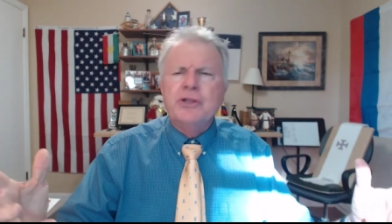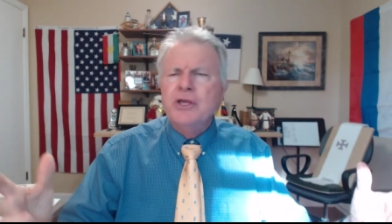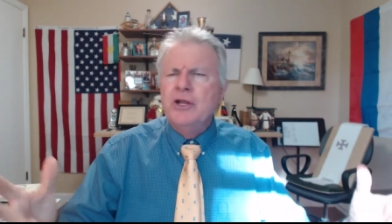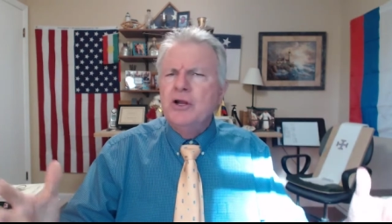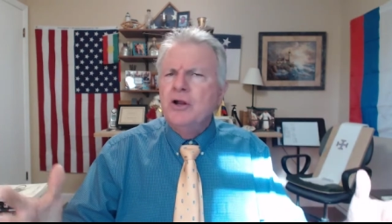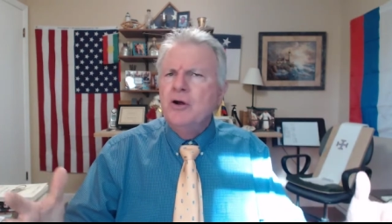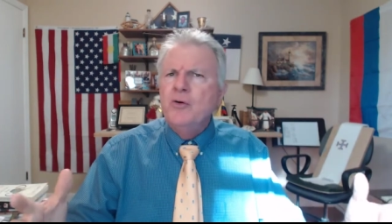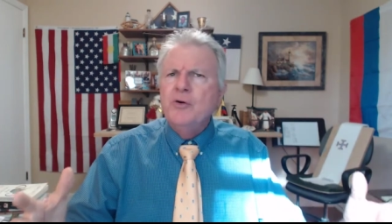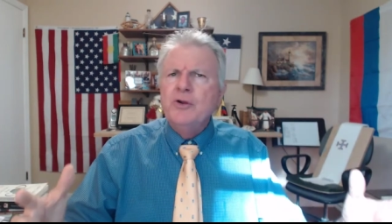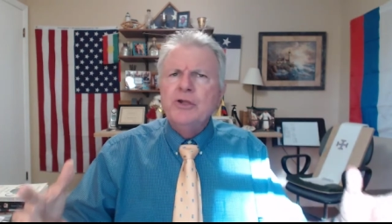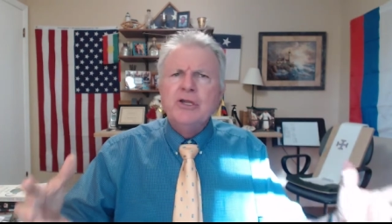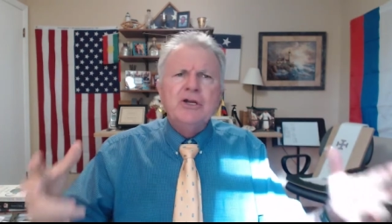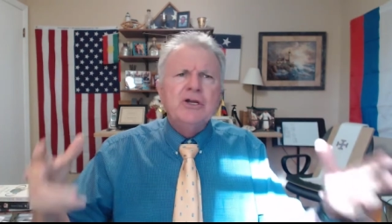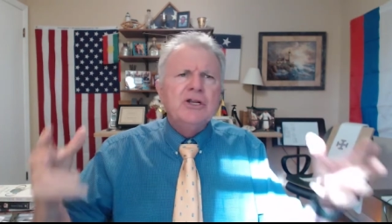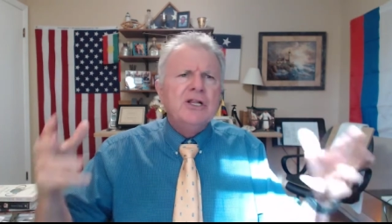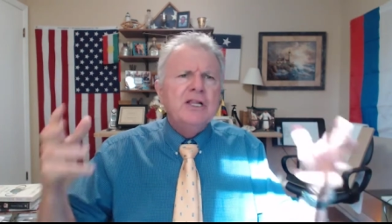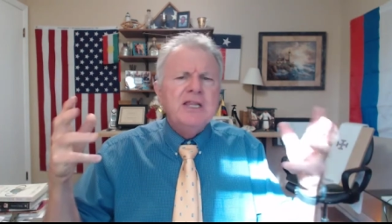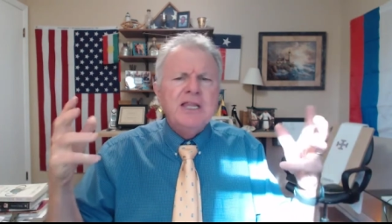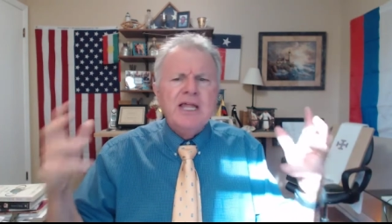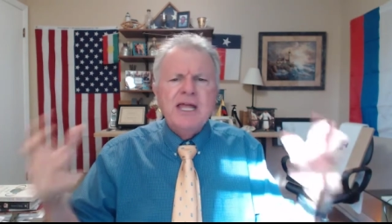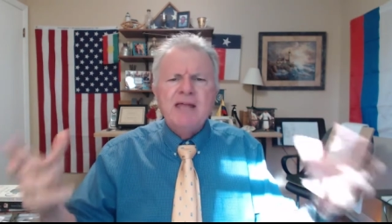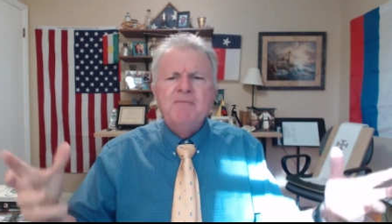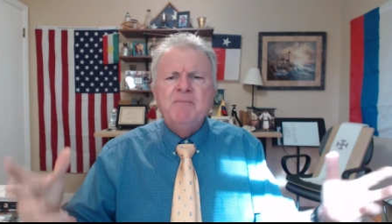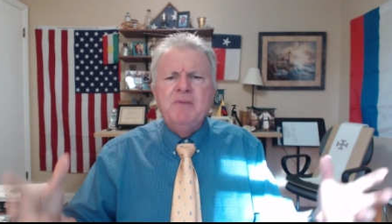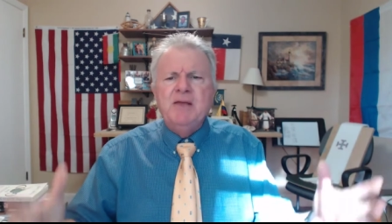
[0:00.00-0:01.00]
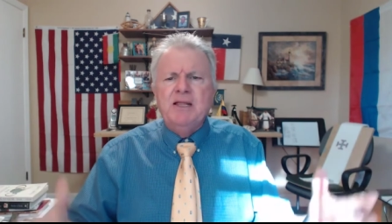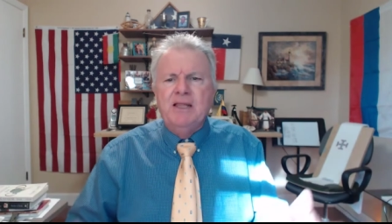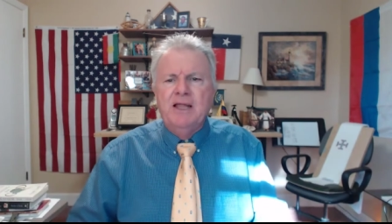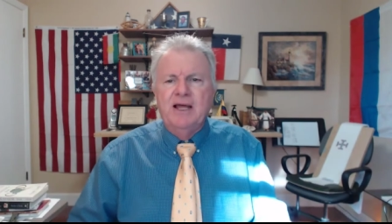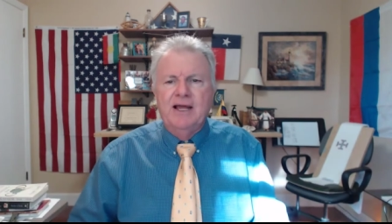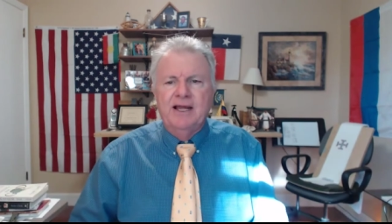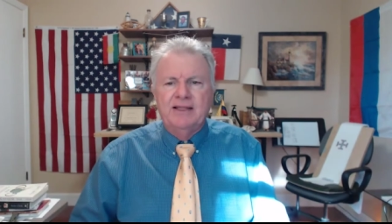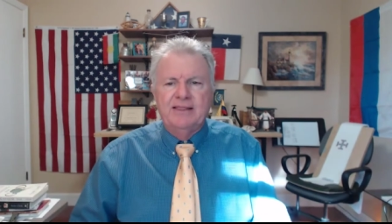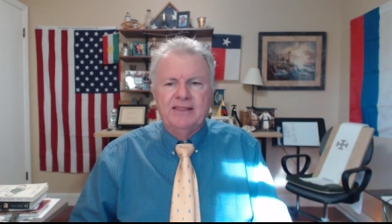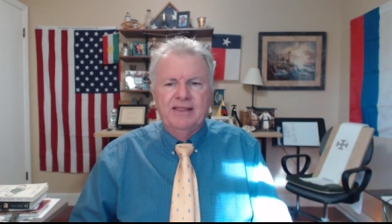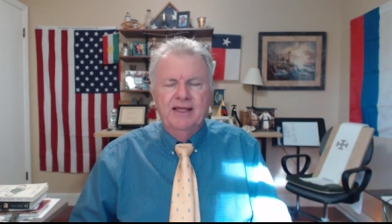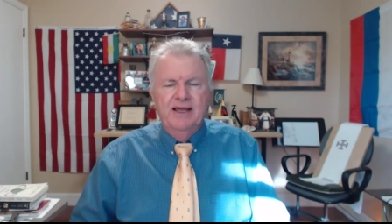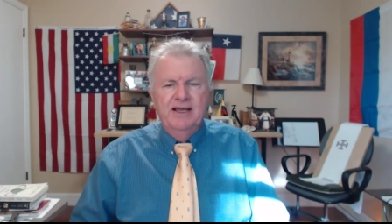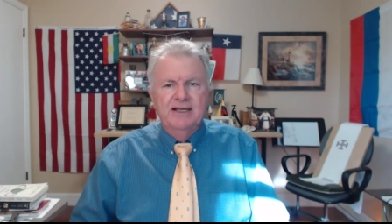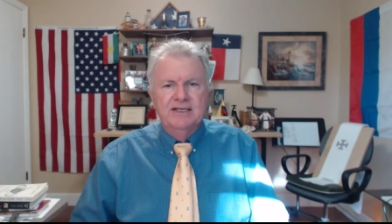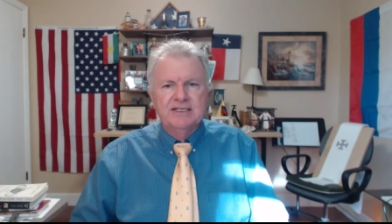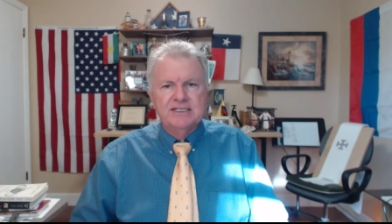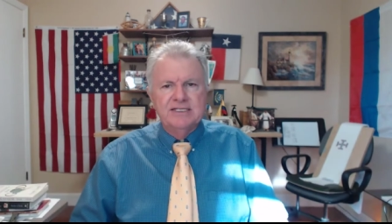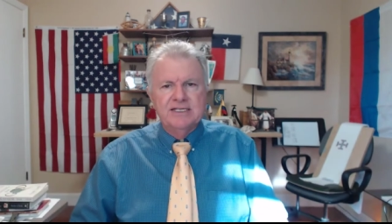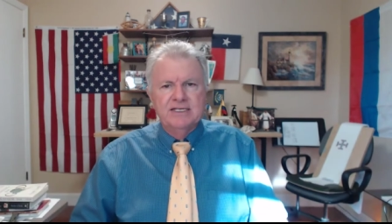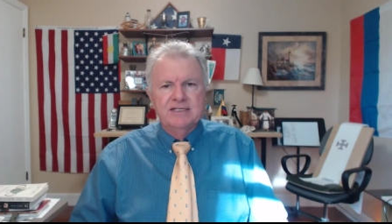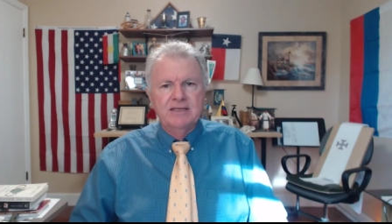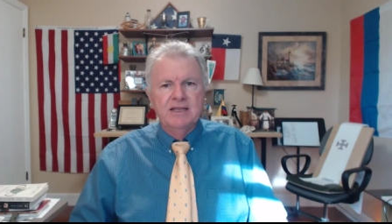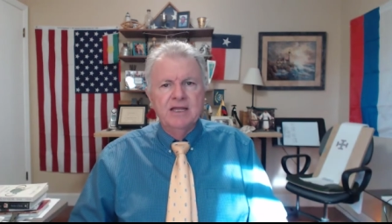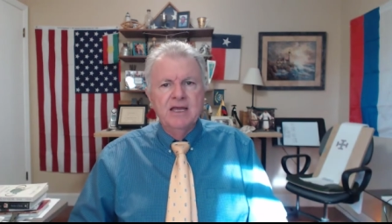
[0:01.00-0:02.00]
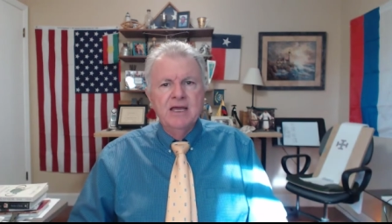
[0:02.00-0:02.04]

You know, are you going to leave me like this? And